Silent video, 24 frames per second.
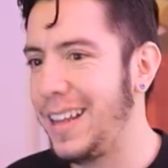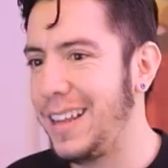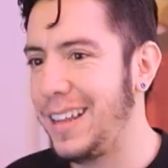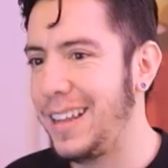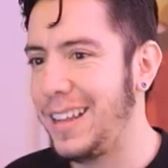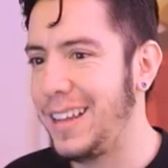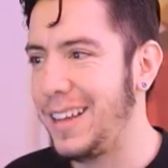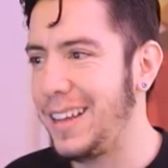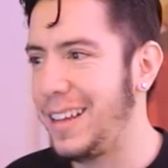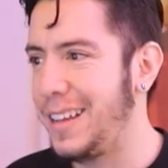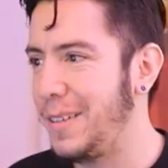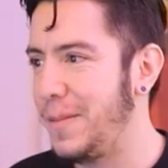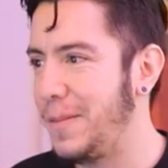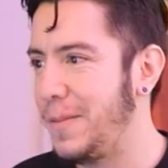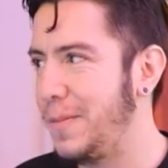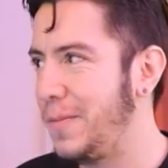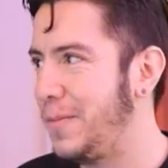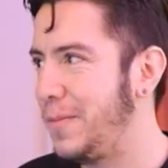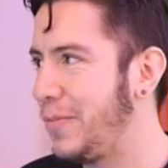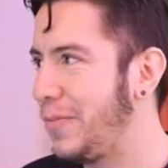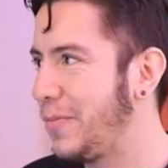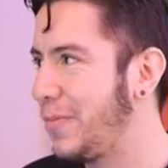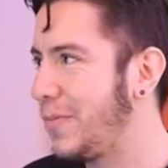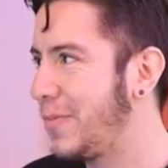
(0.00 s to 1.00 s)
And
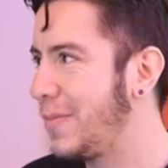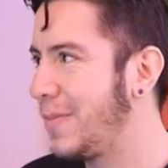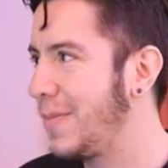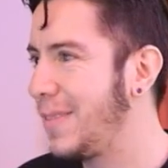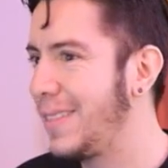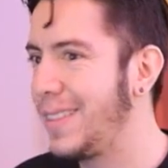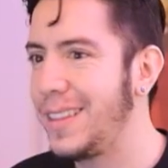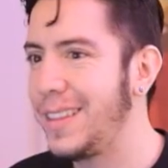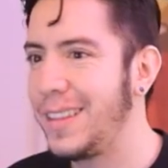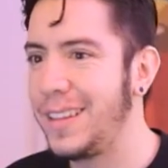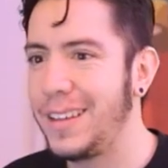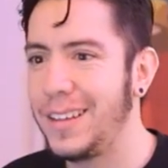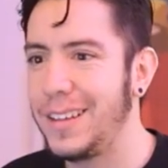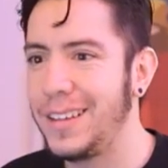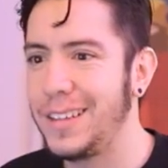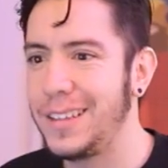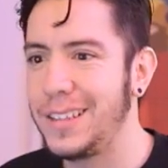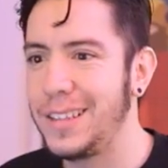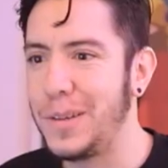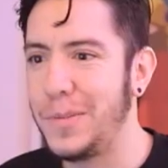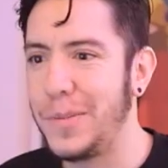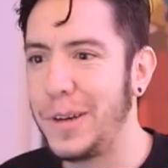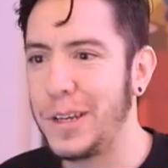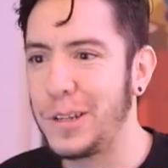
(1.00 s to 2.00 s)

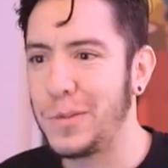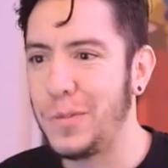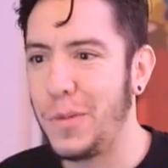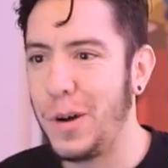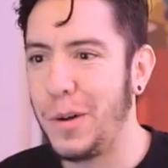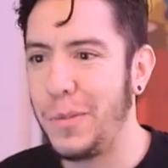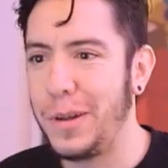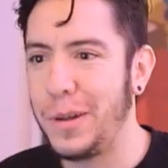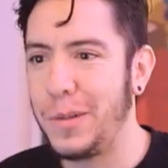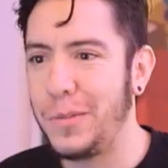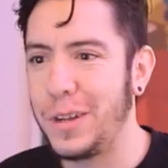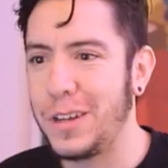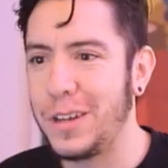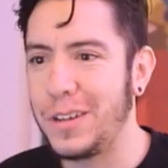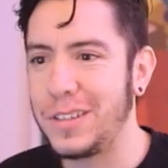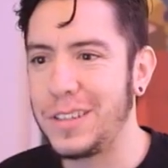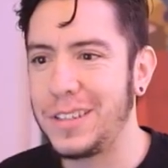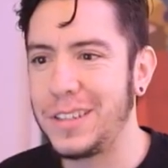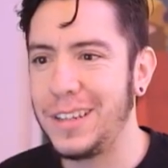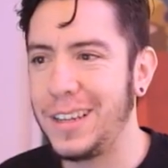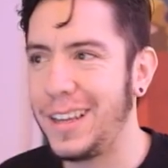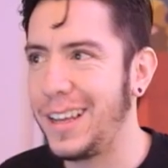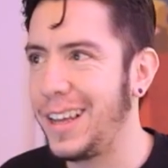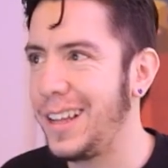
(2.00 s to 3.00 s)
it's the best moment
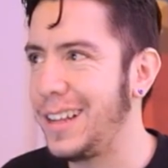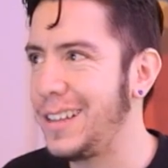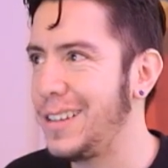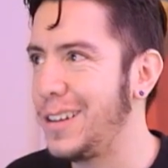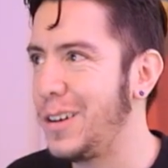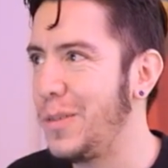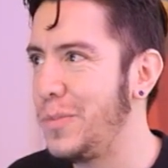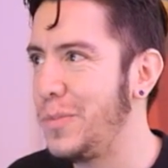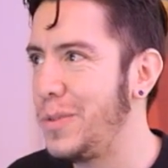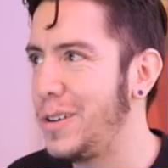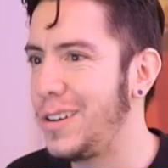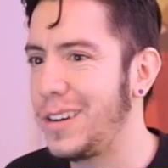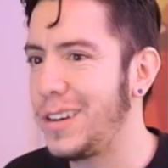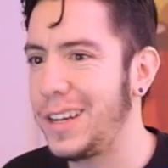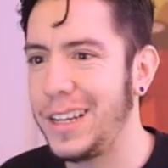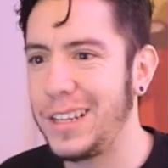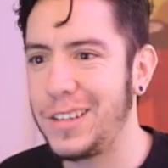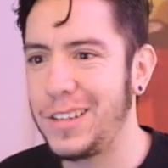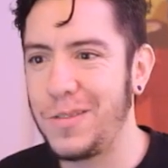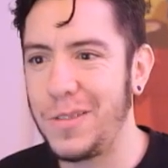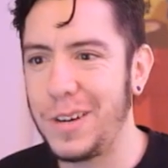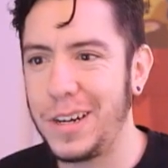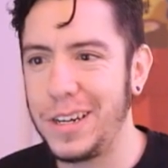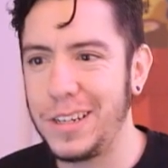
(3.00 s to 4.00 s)
because the computer
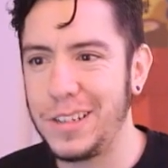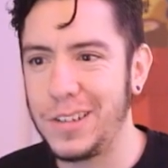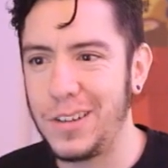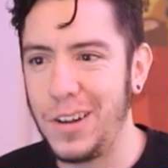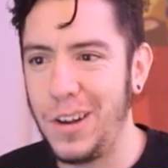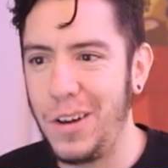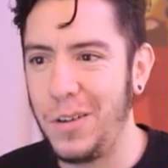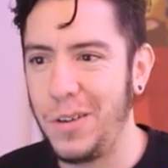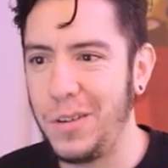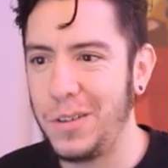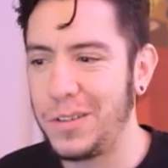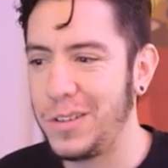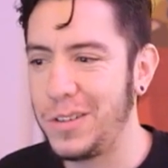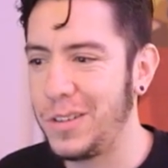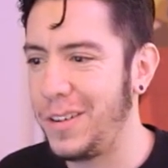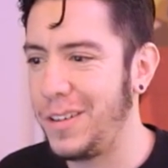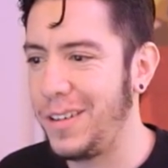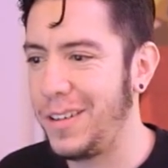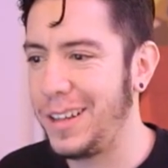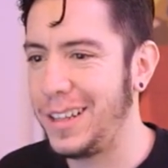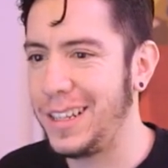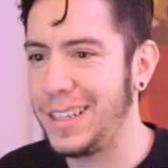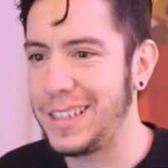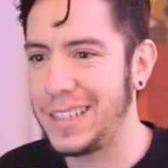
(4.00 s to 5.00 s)
gets very slow, so
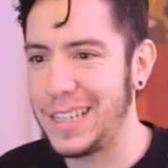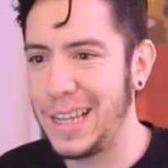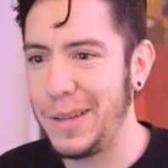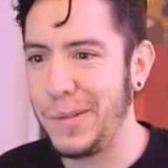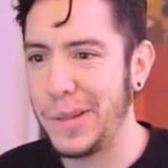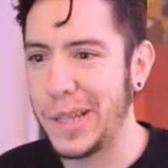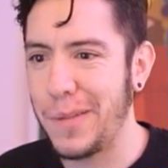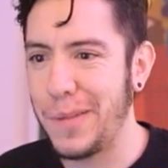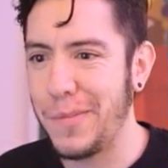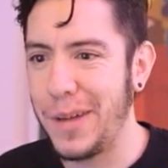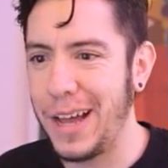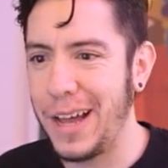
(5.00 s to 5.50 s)
at the same